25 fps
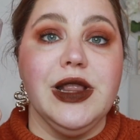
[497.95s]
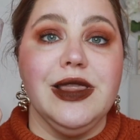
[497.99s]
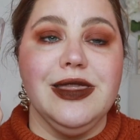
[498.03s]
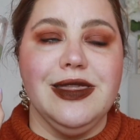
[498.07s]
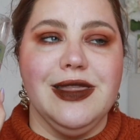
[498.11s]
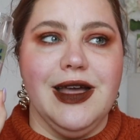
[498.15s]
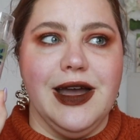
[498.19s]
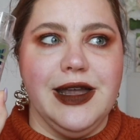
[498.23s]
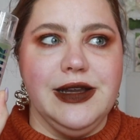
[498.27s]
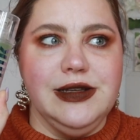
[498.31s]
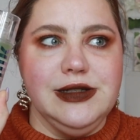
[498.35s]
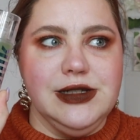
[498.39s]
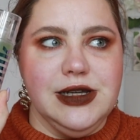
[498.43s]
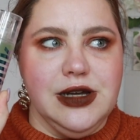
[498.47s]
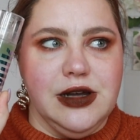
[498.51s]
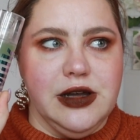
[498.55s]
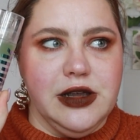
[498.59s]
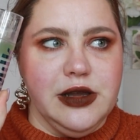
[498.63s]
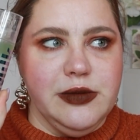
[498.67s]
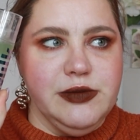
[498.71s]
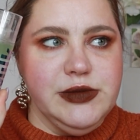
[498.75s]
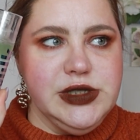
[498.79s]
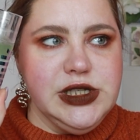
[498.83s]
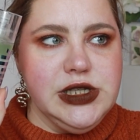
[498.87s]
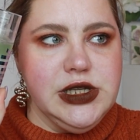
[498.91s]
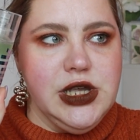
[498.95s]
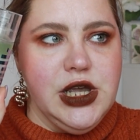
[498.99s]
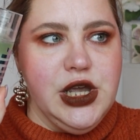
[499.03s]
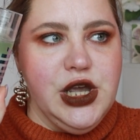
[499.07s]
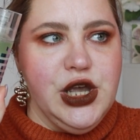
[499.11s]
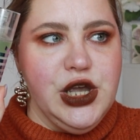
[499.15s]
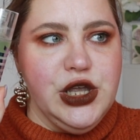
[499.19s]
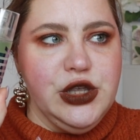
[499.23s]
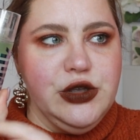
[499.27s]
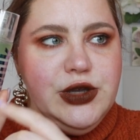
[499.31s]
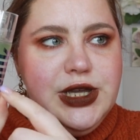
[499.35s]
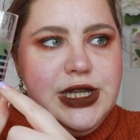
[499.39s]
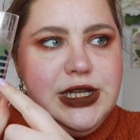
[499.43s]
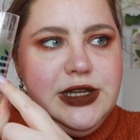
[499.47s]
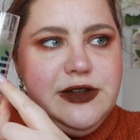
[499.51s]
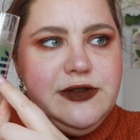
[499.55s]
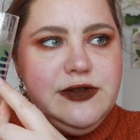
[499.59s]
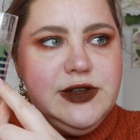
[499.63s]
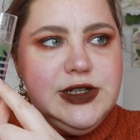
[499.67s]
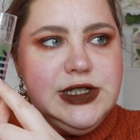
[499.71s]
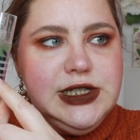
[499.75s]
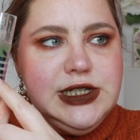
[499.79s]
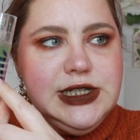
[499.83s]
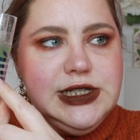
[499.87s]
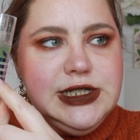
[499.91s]
9 times. You can
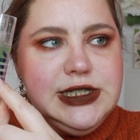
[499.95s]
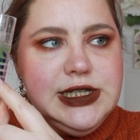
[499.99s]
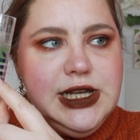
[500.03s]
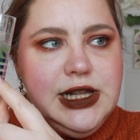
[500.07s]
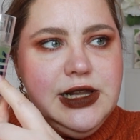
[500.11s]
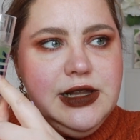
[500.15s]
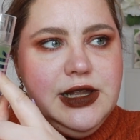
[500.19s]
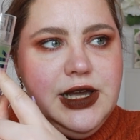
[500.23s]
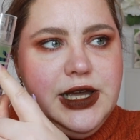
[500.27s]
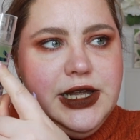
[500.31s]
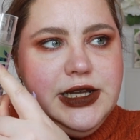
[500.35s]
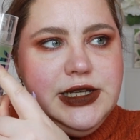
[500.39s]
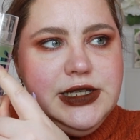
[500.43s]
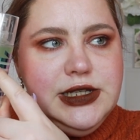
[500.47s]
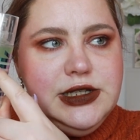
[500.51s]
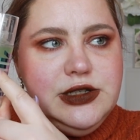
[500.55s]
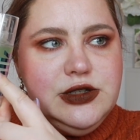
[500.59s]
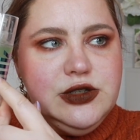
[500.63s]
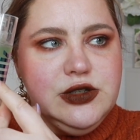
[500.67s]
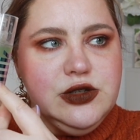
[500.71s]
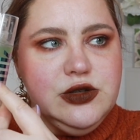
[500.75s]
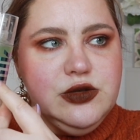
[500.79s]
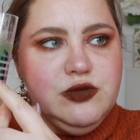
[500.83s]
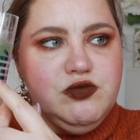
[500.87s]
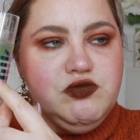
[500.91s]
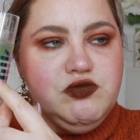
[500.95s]
definitely tell I did